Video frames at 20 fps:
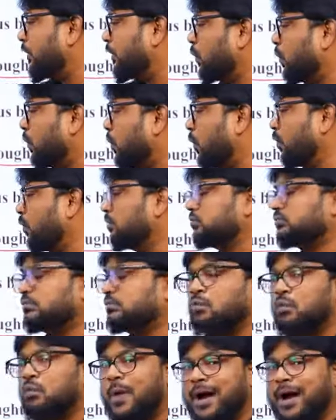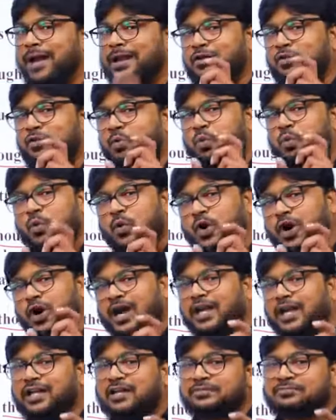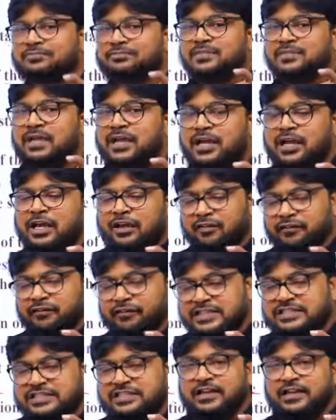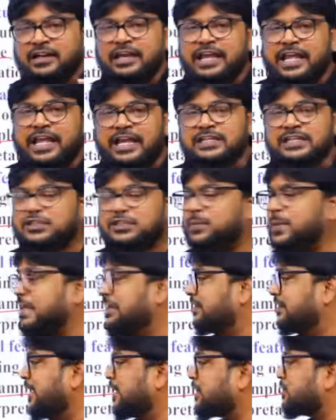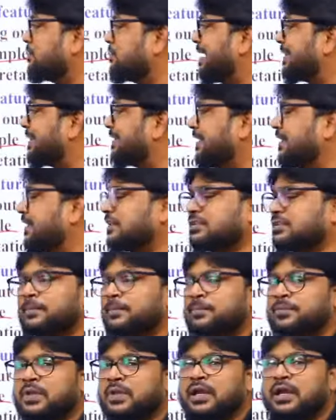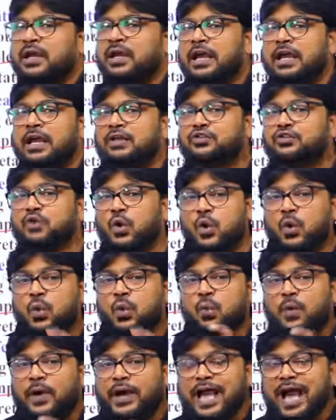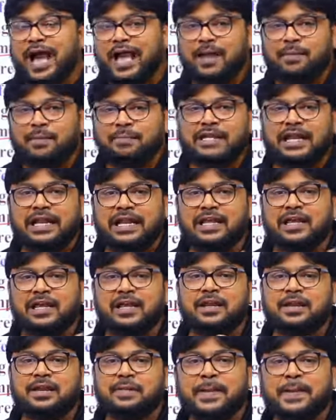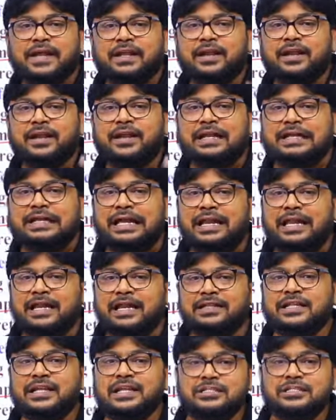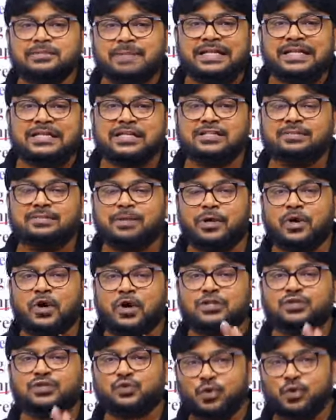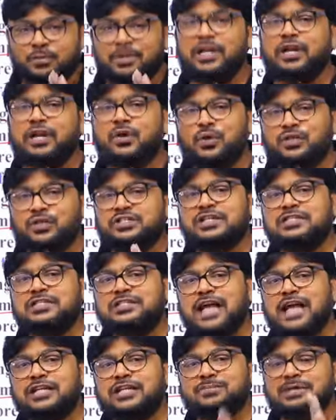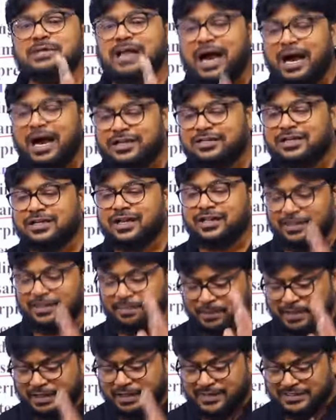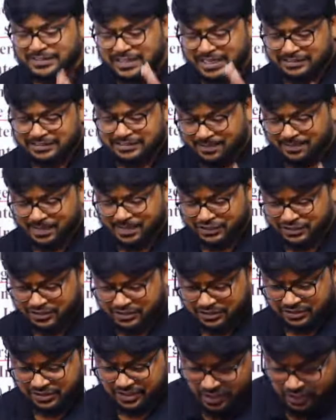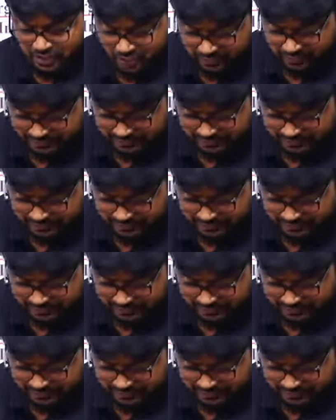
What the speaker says: two. One word which links with this method. So why I am repeatedly telling these methods, because so many questions has been asked in the previous examinations on